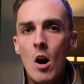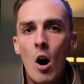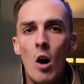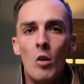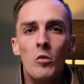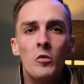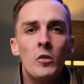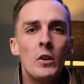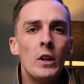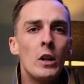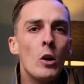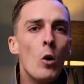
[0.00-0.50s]

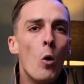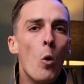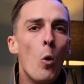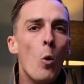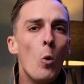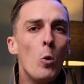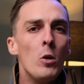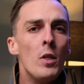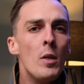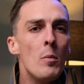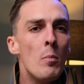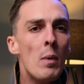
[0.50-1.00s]
offering
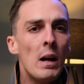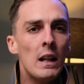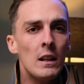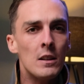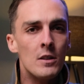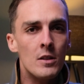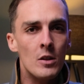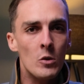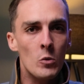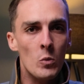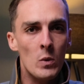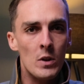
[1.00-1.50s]
all the
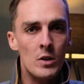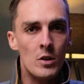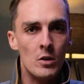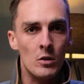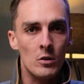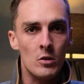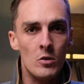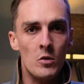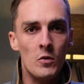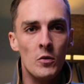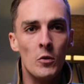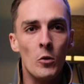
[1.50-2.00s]
bells and
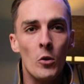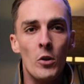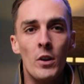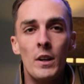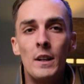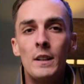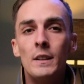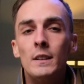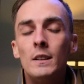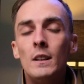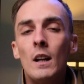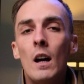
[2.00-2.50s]
whistles for the
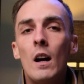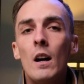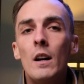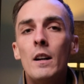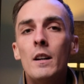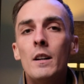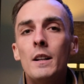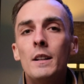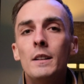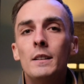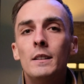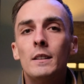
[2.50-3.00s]

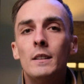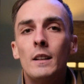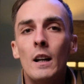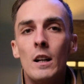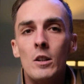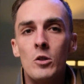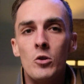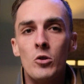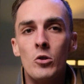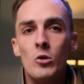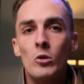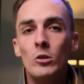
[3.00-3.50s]
entire
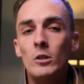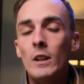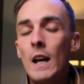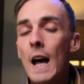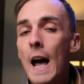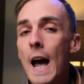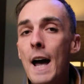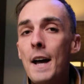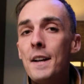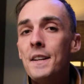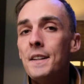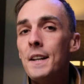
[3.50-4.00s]
industrial
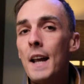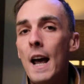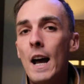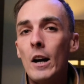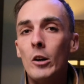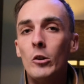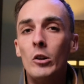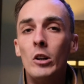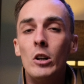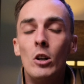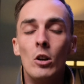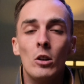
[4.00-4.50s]
and
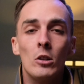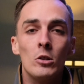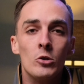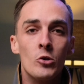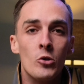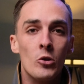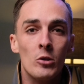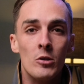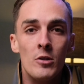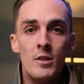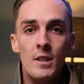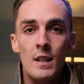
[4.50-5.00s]

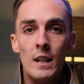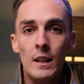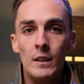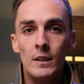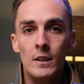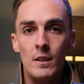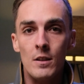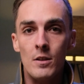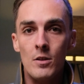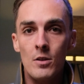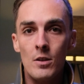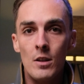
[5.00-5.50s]
agricultural
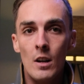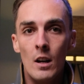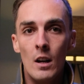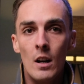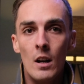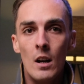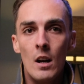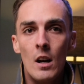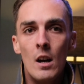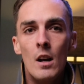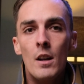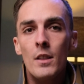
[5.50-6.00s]
sectors.
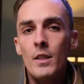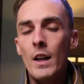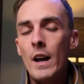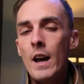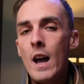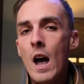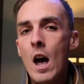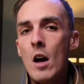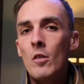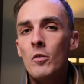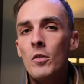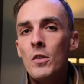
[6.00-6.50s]
They
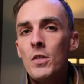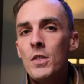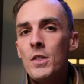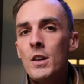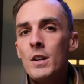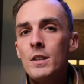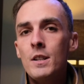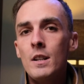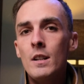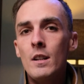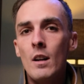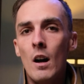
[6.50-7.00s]
have
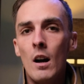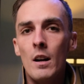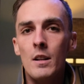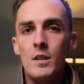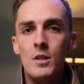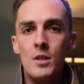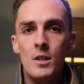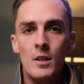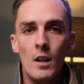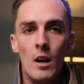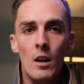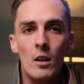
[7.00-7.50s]
39
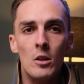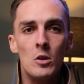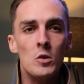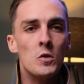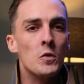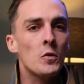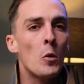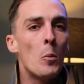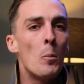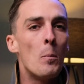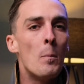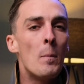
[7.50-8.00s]
styles
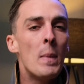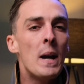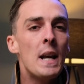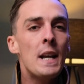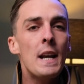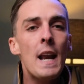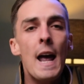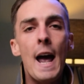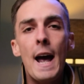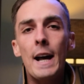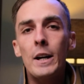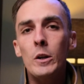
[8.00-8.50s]
for
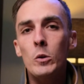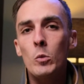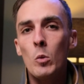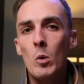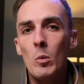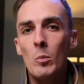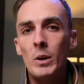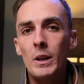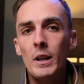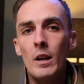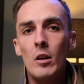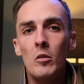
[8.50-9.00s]
men and
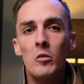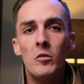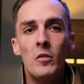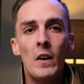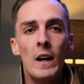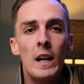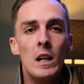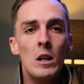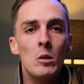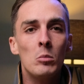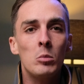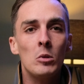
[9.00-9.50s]
women
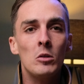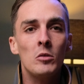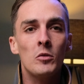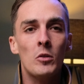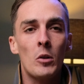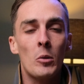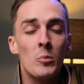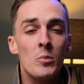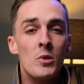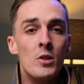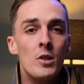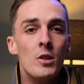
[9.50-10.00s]
available
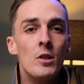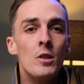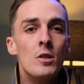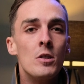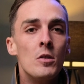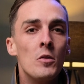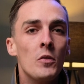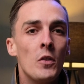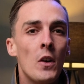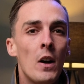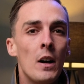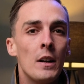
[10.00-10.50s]
from
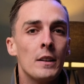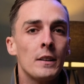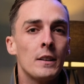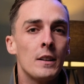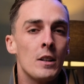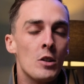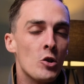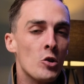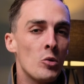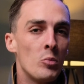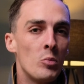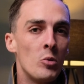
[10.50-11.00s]
certified
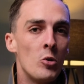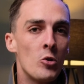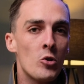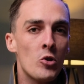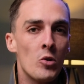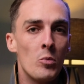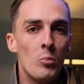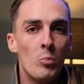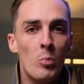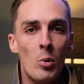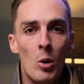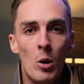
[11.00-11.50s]

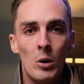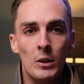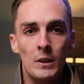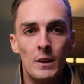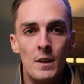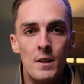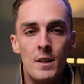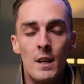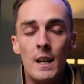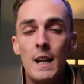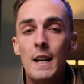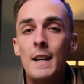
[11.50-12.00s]
distribution
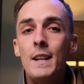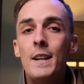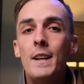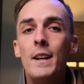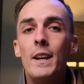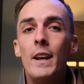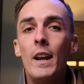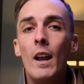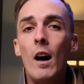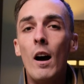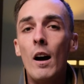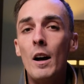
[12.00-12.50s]
partners
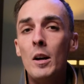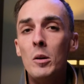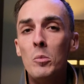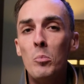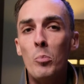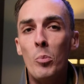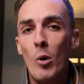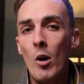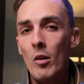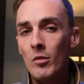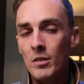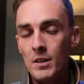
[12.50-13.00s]
in 9
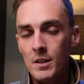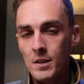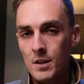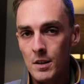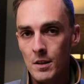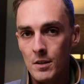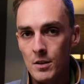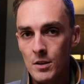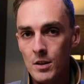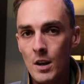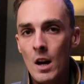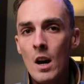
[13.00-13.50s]

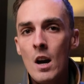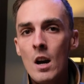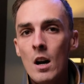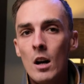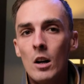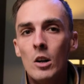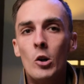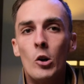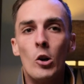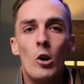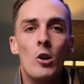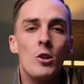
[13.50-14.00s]
provinces
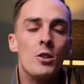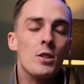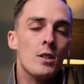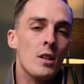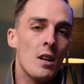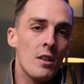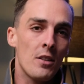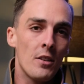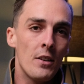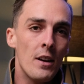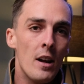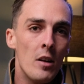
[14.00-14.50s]
across
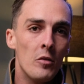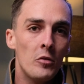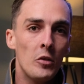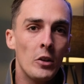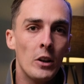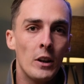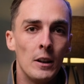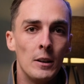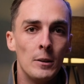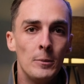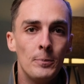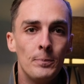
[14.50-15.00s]
Southern
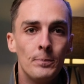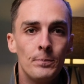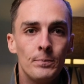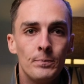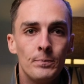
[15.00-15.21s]
Africa.